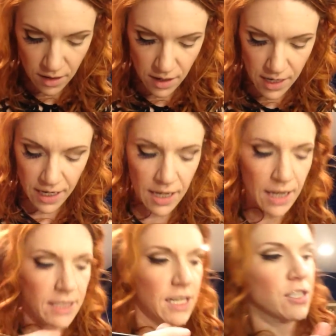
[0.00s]
And again,
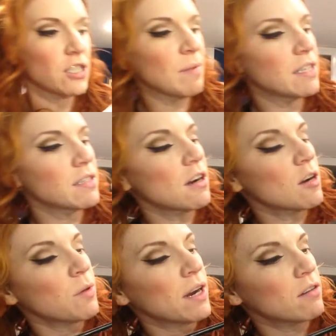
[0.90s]
I take just my
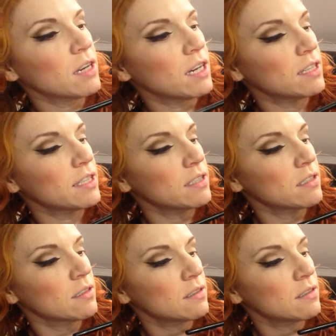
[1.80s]
dark brown color